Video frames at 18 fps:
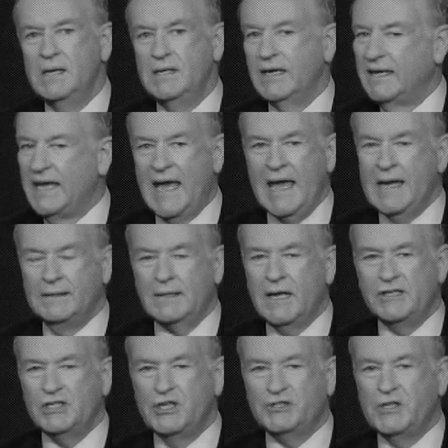You can't
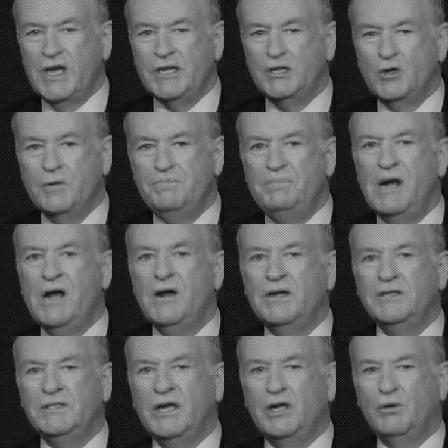legislate good
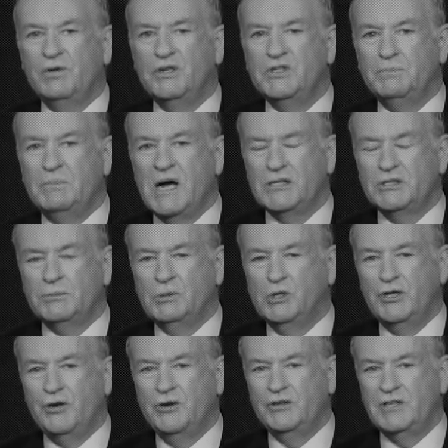parenting or
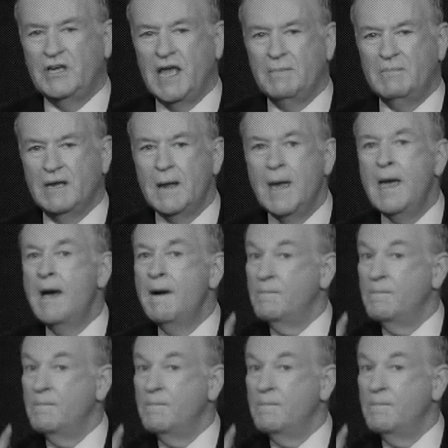responsible entertainment,